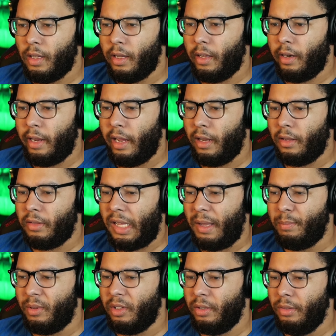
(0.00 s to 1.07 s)
And Ed, is
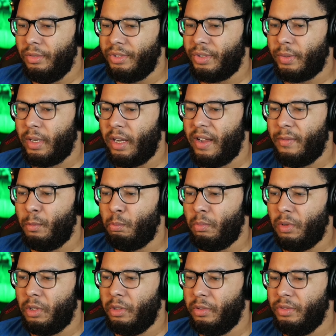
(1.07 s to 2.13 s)
that balloons? We're gonna have
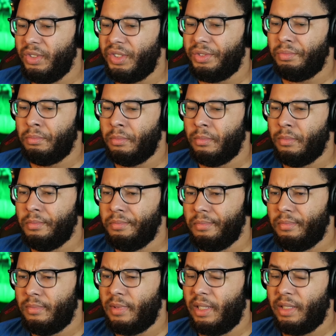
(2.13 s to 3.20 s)
balloons?
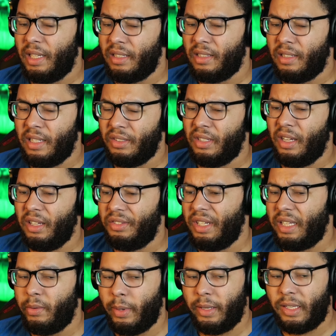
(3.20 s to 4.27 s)
Oh, that that's not
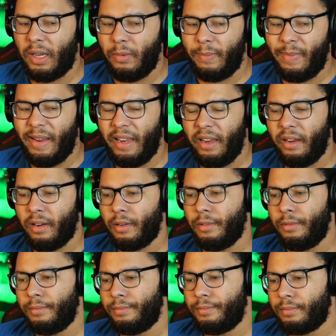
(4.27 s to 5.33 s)
exactly what I thought would be here.
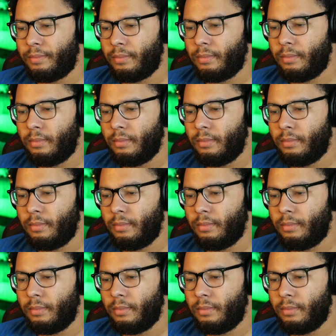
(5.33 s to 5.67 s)
oh,